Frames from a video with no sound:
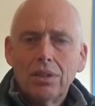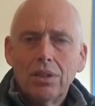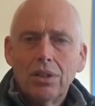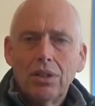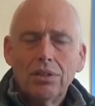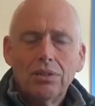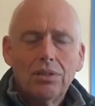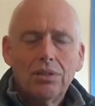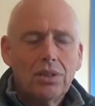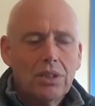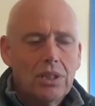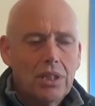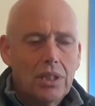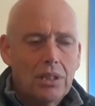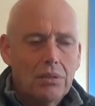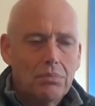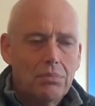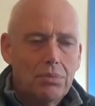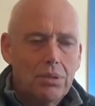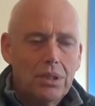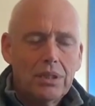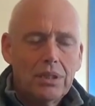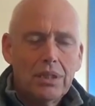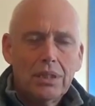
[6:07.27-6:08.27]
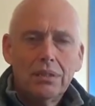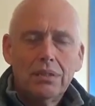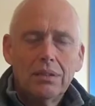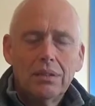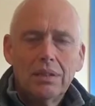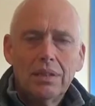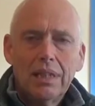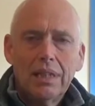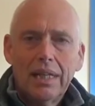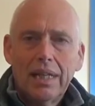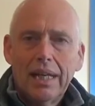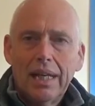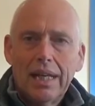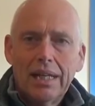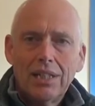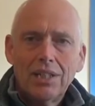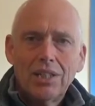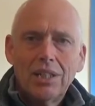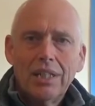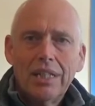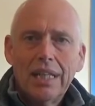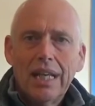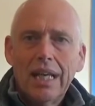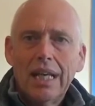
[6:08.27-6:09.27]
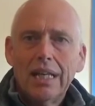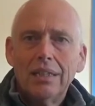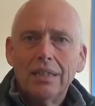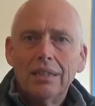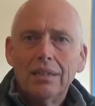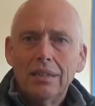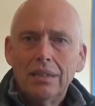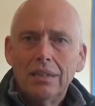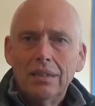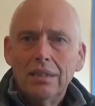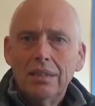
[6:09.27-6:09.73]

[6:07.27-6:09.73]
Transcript: cotton style product that actually had